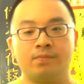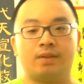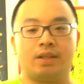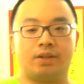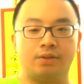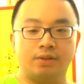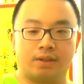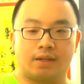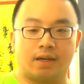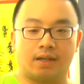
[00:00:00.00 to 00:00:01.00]
detuned
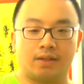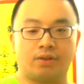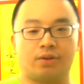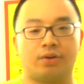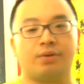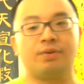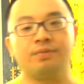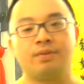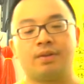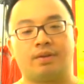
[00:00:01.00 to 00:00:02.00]
the gun to
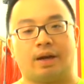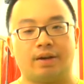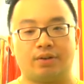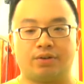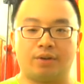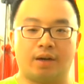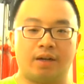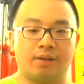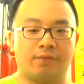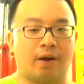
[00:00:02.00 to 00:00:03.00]
shoot
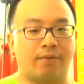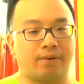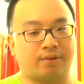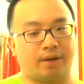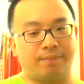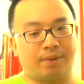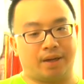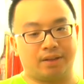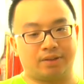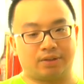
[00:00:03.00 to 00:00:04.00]
under 500
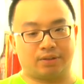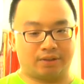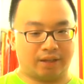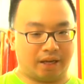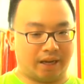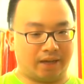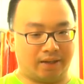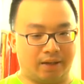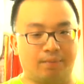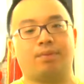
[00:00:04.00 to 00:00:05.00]
FPS so that
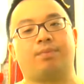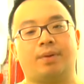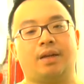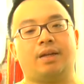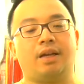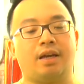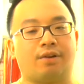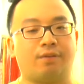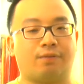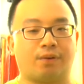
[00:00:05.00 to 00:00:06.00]
it will be
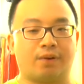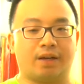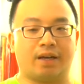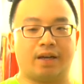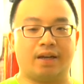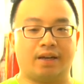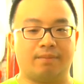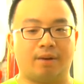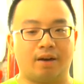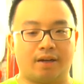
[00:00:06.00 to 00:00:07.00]
legal for the
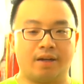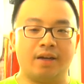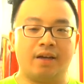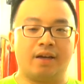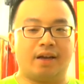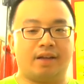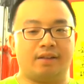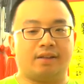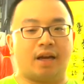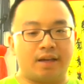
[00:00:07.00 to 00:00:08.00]
Canadian market.
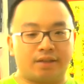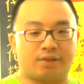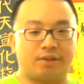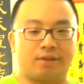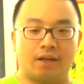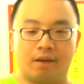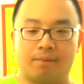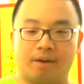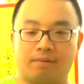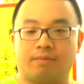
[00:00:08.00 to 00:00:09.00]
And that is a good thing
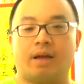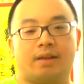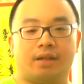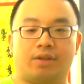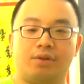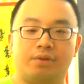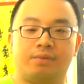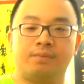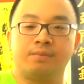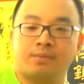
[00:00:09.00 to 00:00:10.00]
because with that
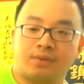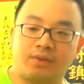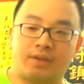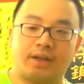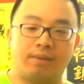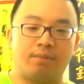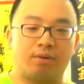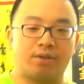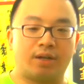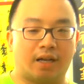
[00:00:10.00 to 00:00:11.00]
detune, you get
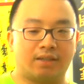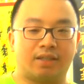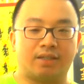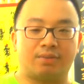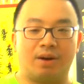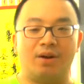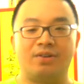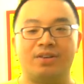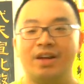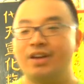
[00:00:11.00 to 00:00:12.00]
more shots as well.
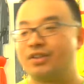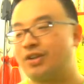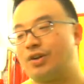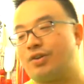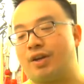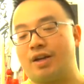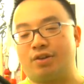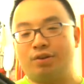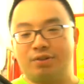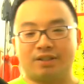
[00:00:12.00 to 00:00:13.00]
So you get
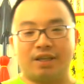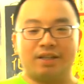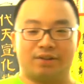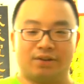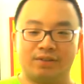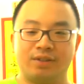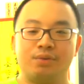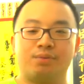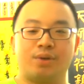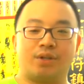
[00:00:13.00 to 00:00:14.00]
2 cylinders,
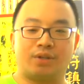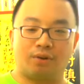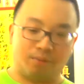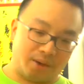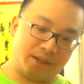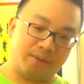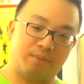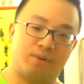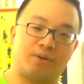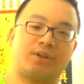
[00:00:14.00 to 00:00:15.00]
which is already
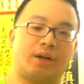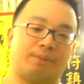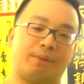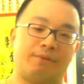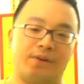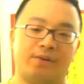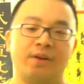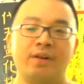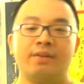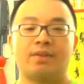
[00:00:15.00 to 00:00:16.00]
more shots per fill.
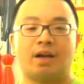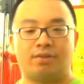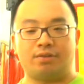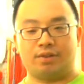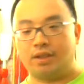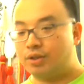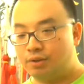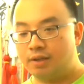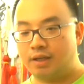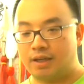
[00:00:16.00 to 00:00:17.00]
Now you
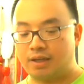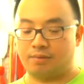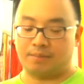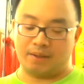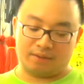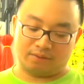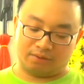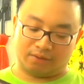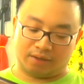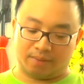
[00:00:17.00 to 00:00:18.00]
detune it a little bit,
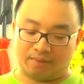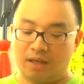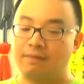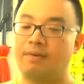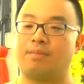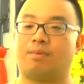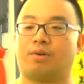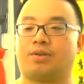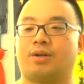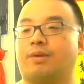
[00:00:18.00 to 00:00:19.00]
you get even
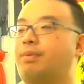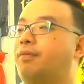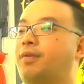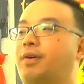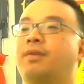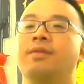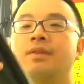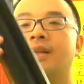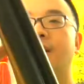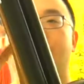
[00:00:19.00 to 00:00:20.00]
more shots per fill.
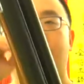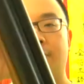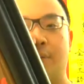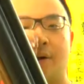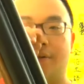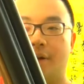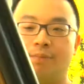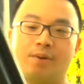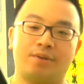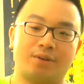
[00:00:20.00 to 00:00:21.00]
Well, if
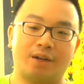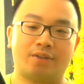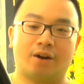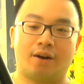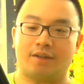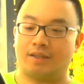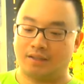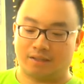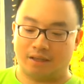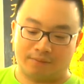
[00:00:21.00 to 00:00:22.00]
we're shooting targets
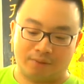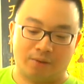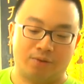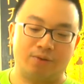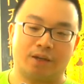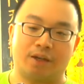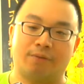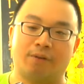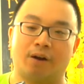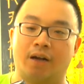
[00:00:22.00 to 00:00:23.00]
and stuff, not using it
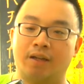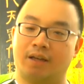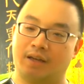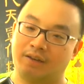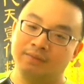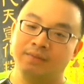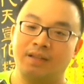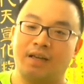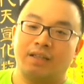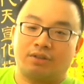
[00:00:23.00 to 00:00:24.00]
for hunting,
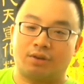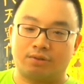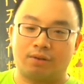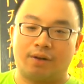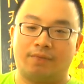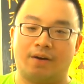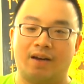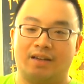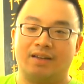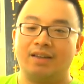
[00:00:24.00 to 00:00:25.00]
it's totally
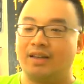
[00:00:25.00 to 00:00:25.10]
fine.